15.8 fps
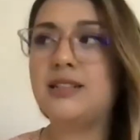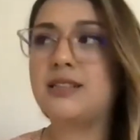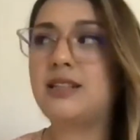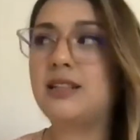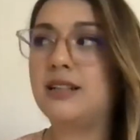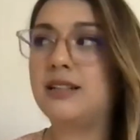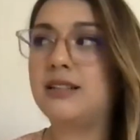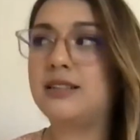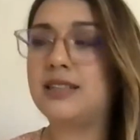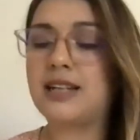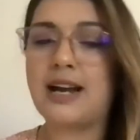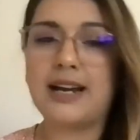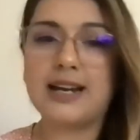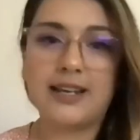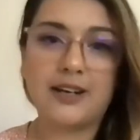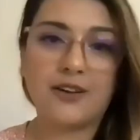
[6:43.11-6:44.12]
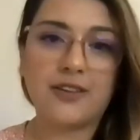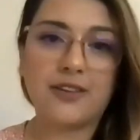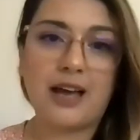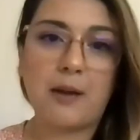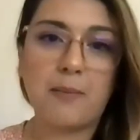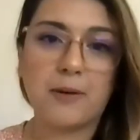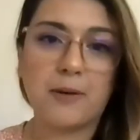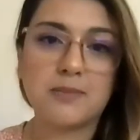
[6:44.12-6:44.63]
To kind of hear
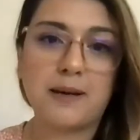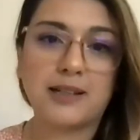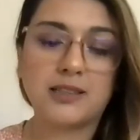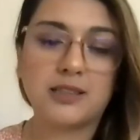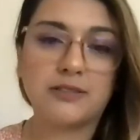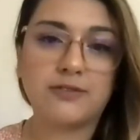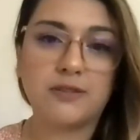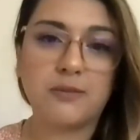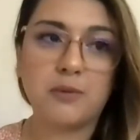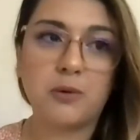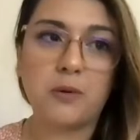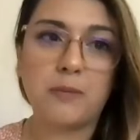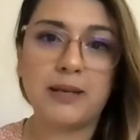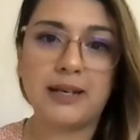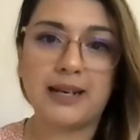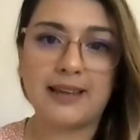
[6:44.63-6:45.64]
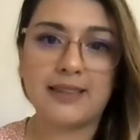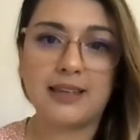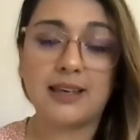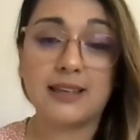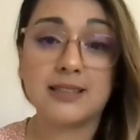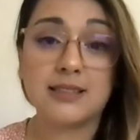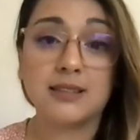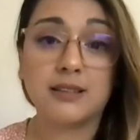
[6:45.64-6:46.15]
that perspective from a woman, I
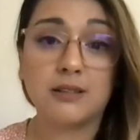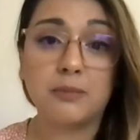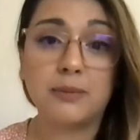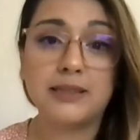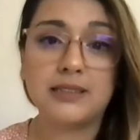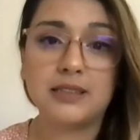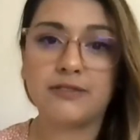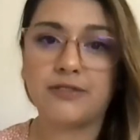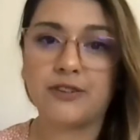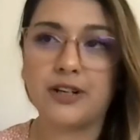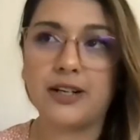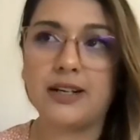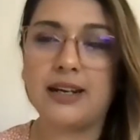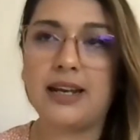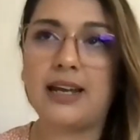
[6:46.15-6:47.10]
think is a little bit different.